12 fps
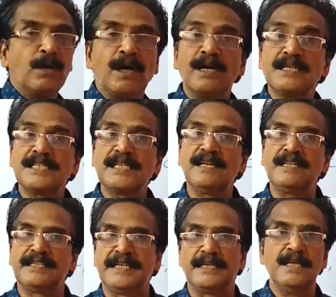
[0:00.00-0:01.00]
R's
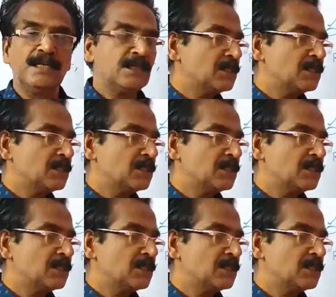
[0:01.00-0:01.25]
are there.